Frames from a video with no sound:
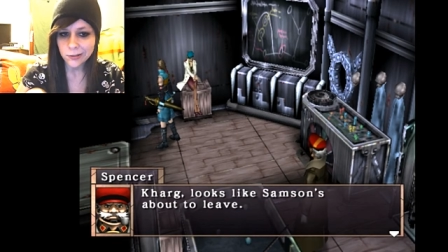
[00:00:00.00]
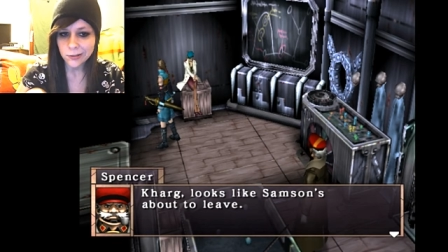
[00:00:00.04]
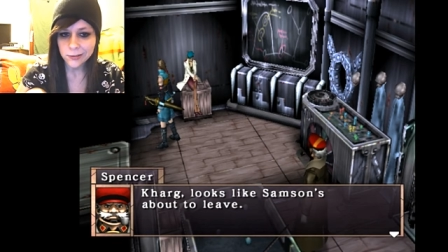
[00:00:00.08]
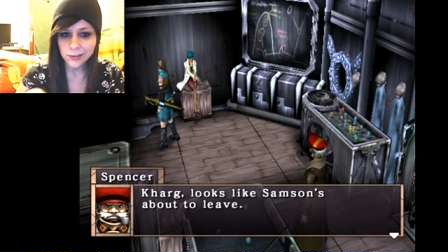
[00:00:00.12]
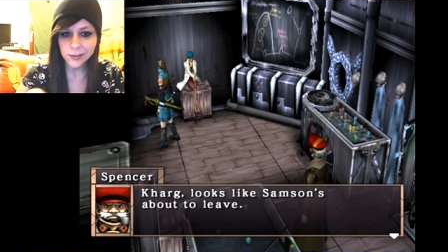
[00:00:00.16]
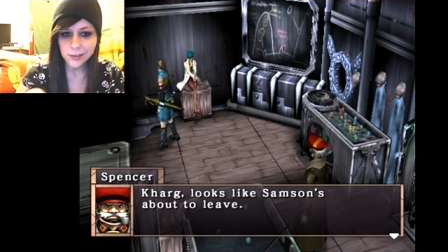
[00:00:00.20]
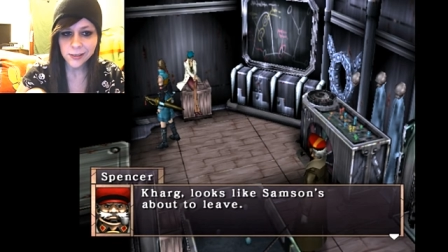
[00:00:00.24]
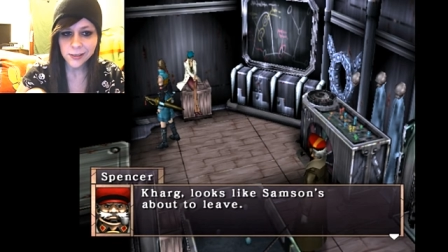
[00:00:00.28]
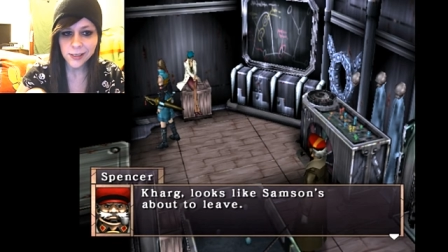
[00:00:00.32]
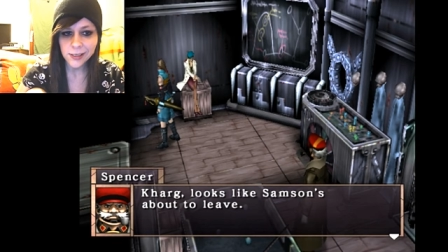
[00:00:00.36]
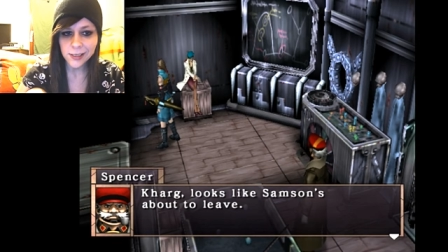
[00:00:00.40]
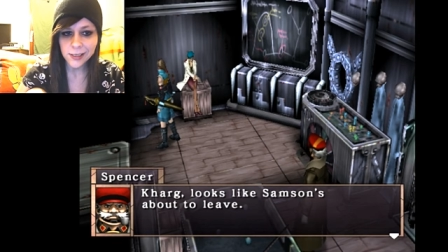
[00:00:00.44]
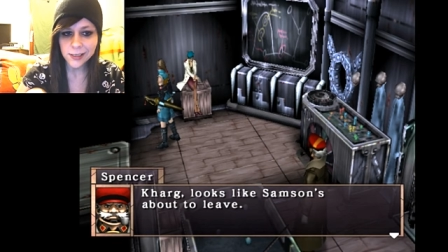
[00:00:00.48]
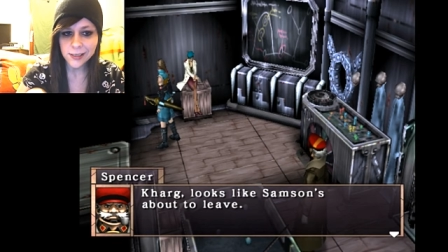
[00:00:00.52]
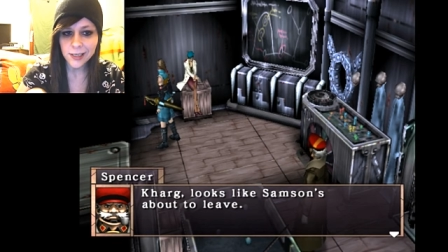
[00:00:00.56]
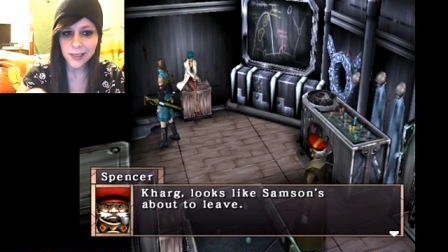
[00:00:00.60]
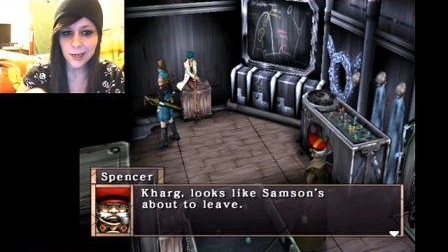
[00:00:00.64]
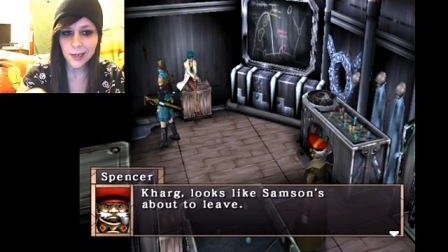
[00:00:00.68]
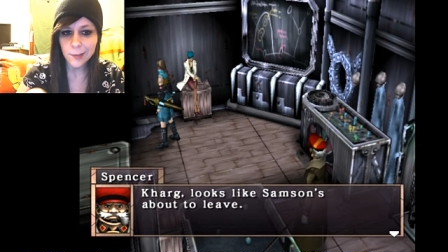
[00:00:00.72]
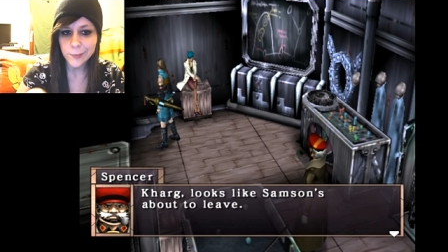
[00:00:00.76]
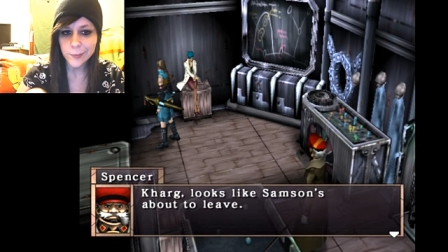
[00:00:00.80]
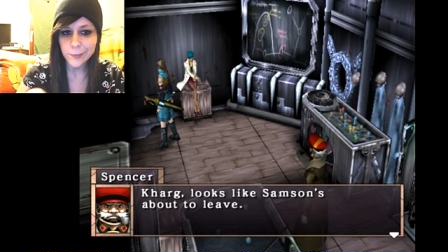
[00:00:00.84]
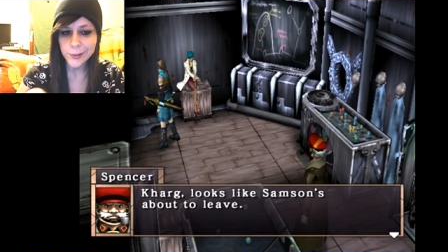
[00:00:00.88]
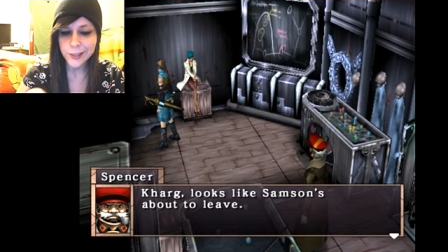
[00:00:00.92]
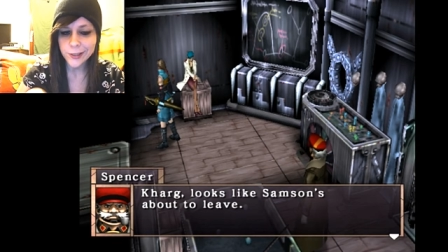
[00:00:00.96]
Looks like
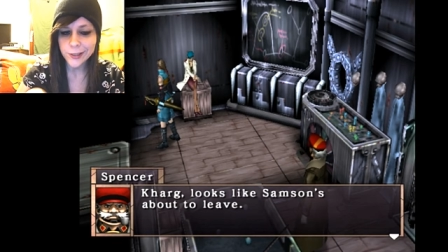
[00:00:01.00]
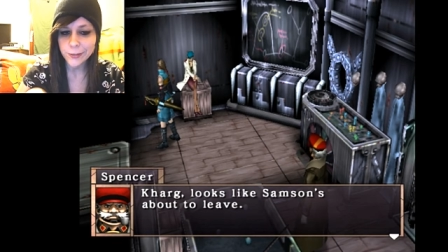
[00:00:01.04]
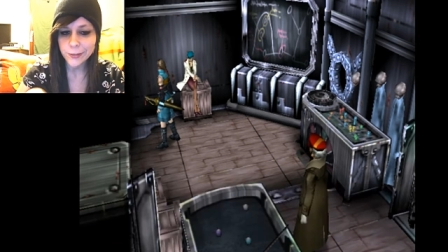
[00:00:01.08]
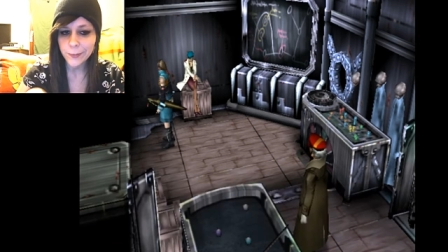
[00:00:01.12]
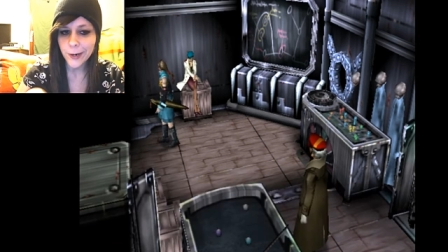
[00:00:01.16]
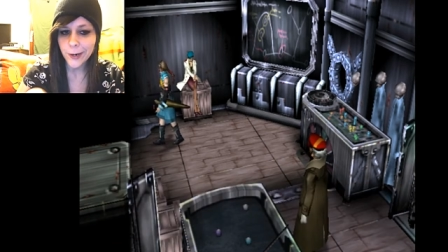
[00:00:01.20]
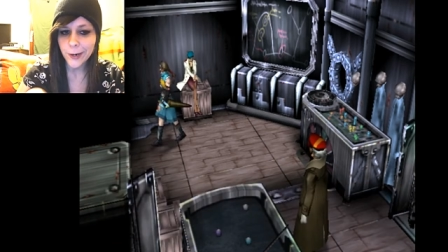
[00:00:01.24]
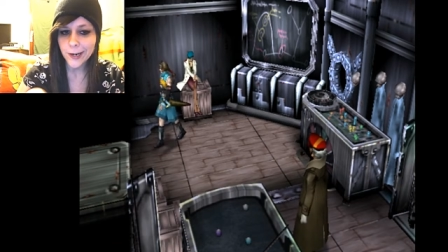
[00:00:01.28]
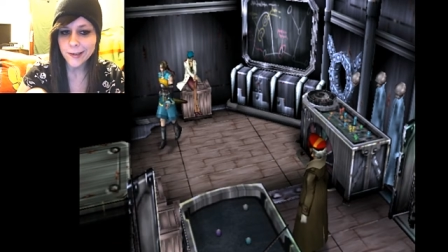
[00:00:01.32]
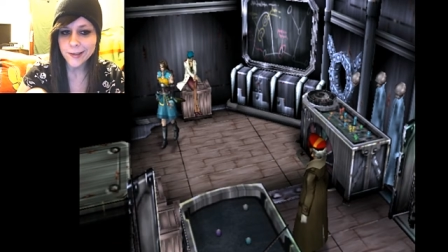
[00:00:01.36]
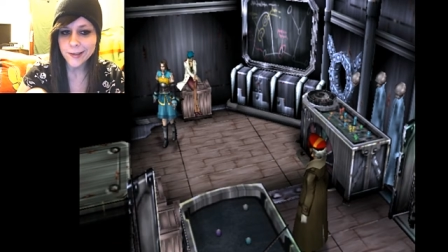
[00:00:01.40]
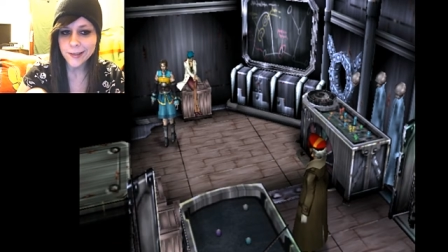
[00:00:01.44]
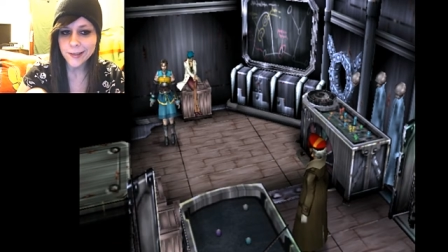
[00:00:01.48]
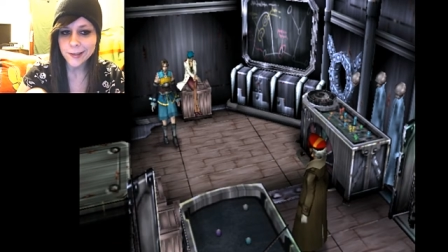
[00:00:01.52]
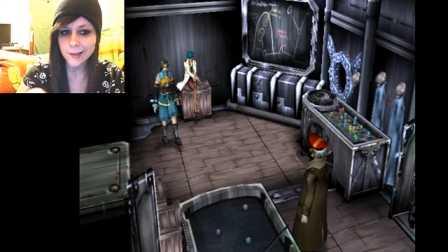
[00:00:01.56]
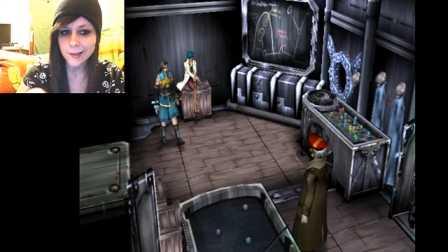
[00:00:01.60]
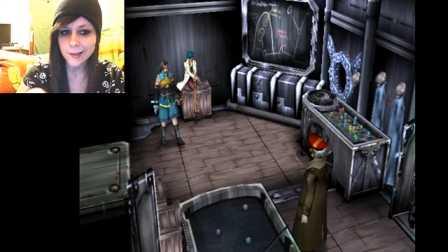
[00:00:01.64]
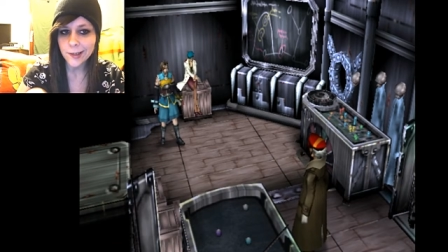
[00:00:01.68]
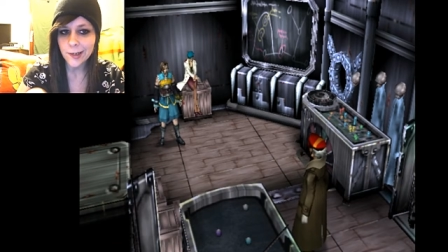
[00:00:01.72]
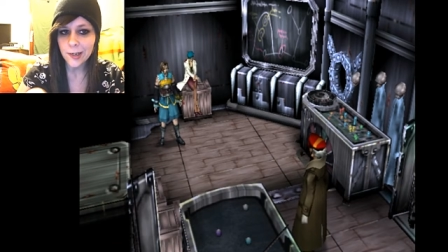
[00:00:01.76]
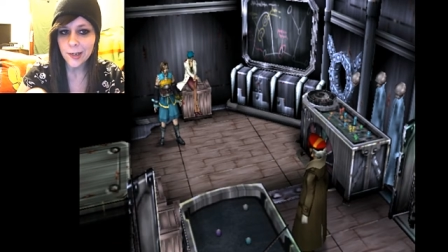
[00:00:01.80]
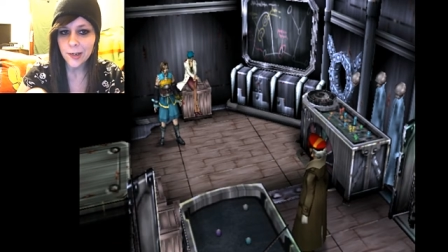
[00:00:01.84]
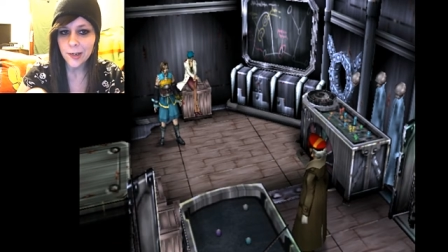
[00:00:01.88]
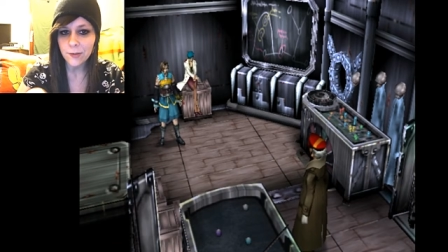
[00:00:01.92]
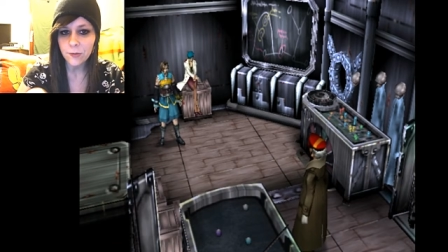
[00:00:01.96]
Samson's about to
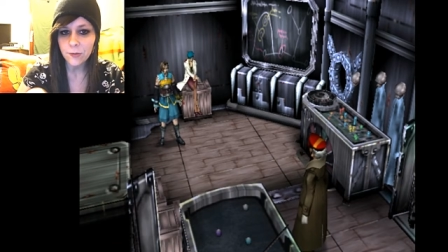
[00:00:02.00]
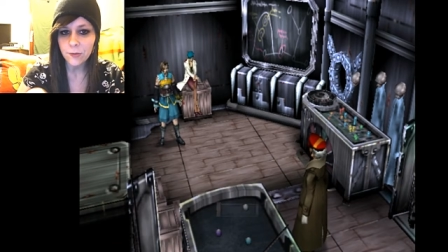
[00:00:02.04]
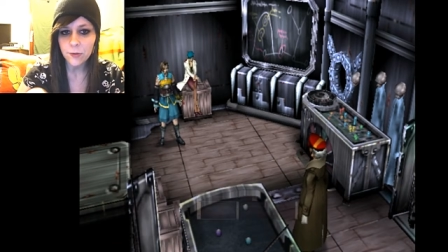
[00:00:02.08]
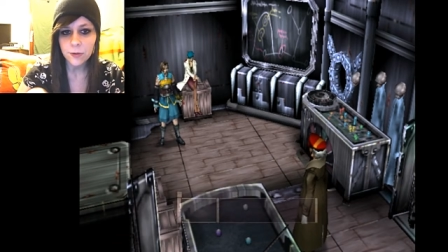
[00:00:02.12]
leave.